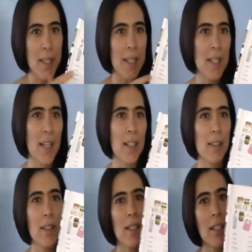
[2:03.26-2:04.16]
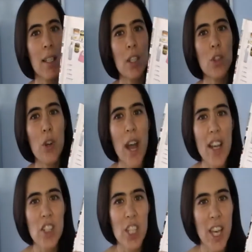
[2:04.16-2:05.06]
inside. It's like a
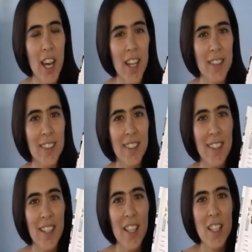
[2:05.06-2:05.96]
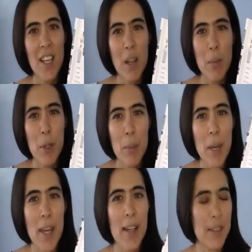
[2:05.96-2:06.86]
trash can, diaper
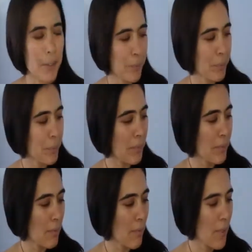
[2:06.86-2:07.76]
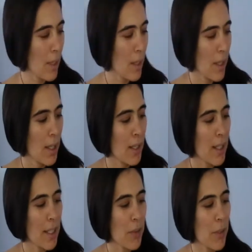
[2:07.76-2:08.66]
pail.
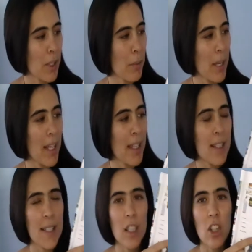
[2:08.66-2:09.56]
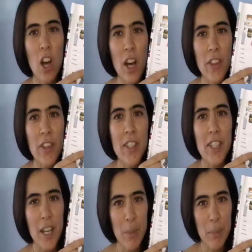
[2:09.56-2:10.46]
Next one, number eight, is a cloth
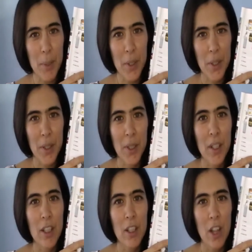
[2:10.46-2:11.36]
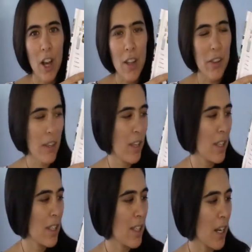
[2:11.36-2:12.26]
diaper, cloth
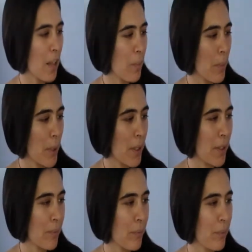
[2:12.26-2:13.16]
diaper.